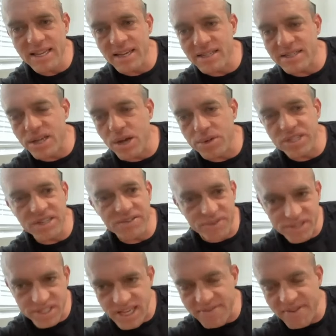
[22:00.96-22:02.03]
He does coaching
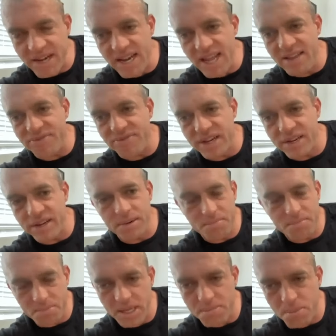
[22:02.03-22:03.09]
for seven and eight
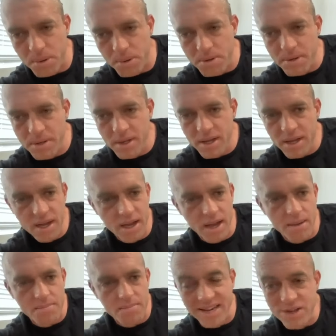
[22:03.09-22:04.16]
figure people.
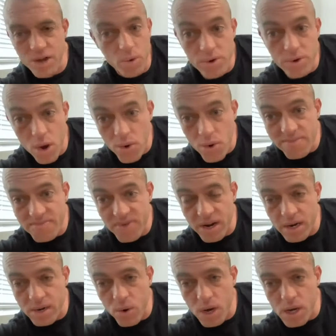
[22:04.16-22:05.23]
Um, I don't know him
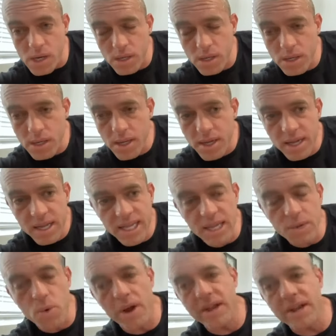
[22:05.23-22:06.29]
very well,
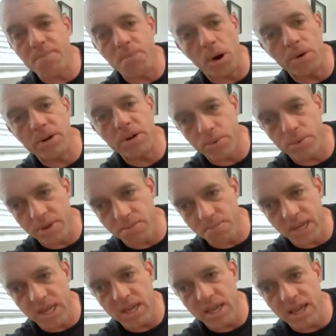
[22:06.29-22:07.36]
he wanted to partner with
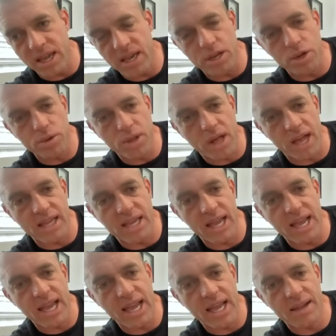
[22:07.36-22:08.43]
me and do like
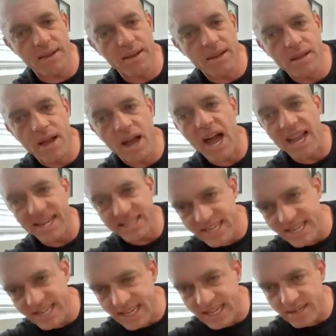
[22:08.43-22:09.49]
a high
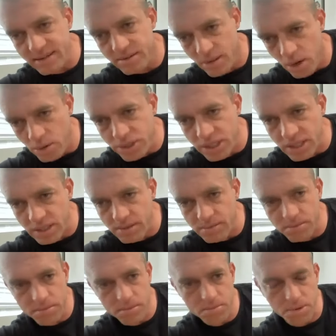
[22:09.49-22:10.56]
ticket
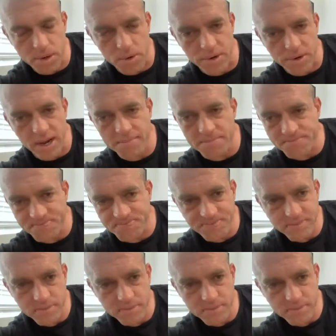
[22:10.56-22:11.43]
coaching program,